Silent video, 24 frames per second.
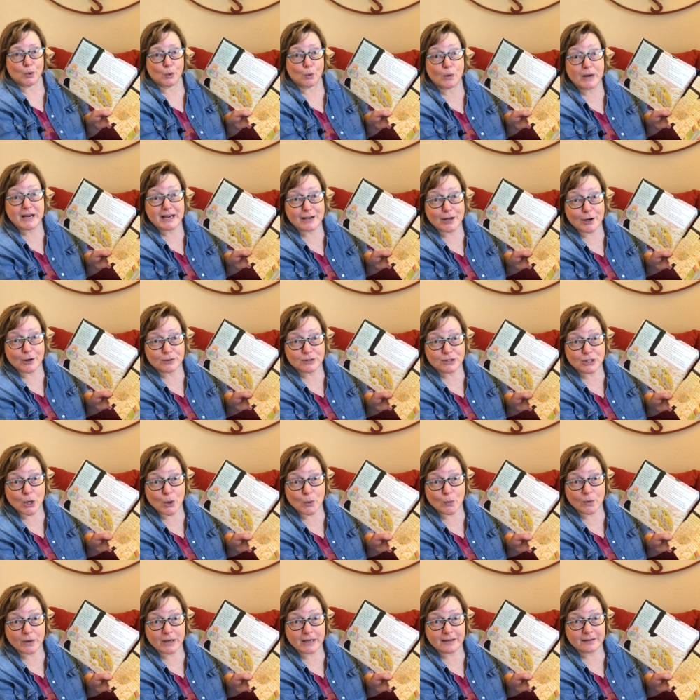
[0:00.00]
We know,
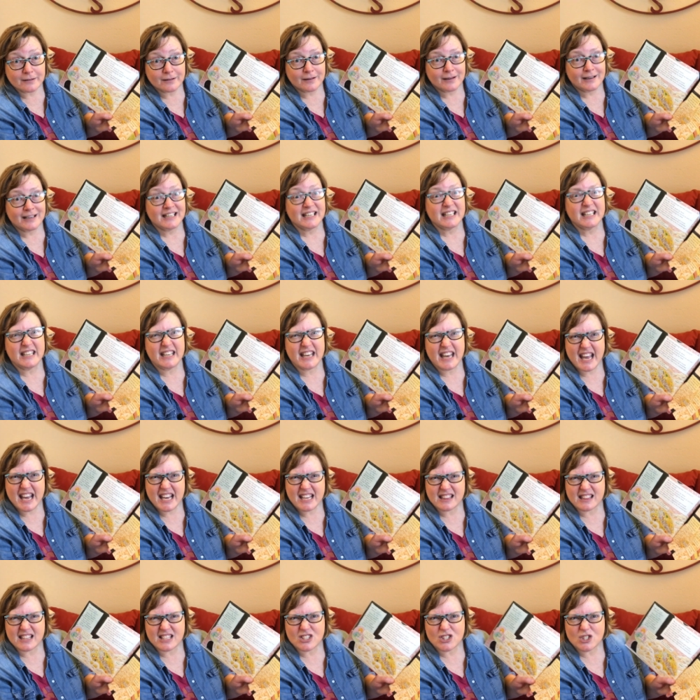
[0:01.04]
don't we? He
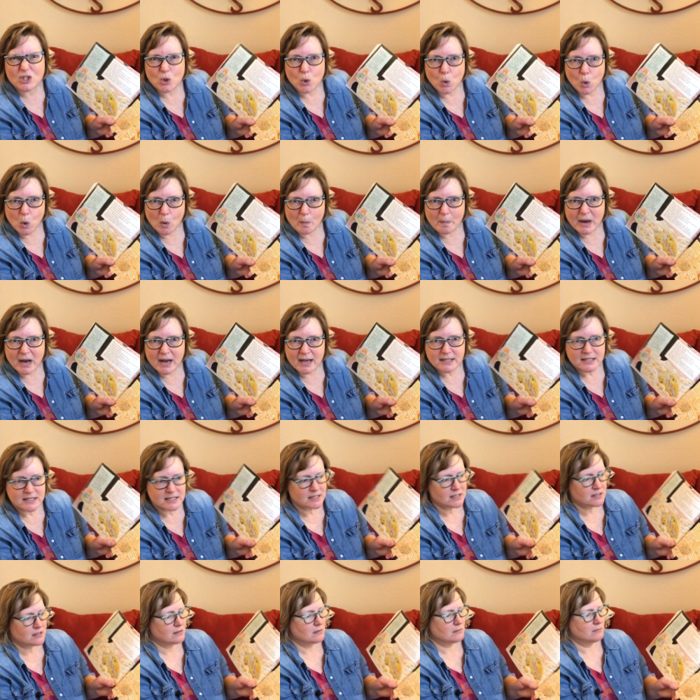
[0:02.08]
ate the school
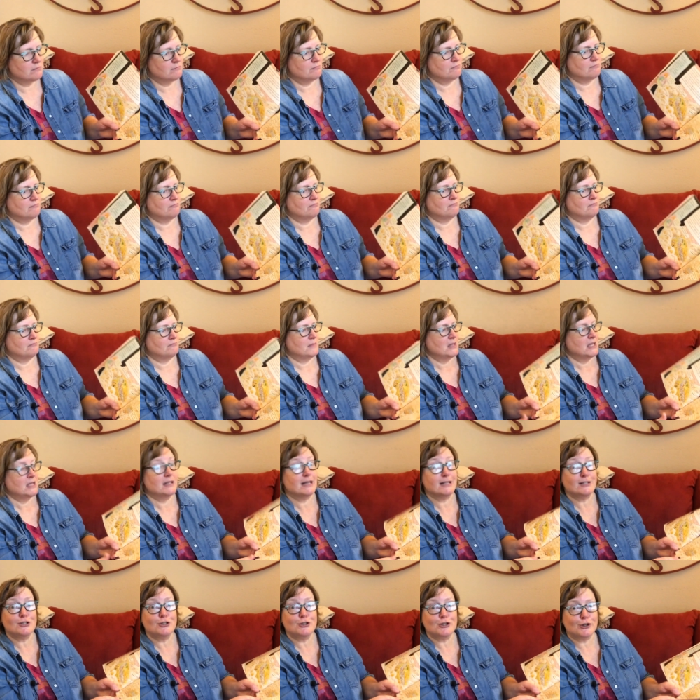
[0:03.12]
bus.
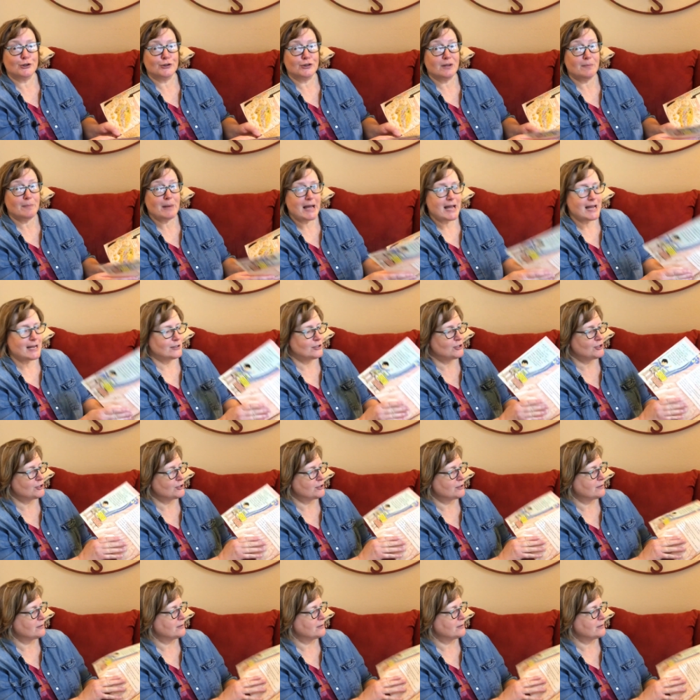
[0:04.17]
Let's turn the page.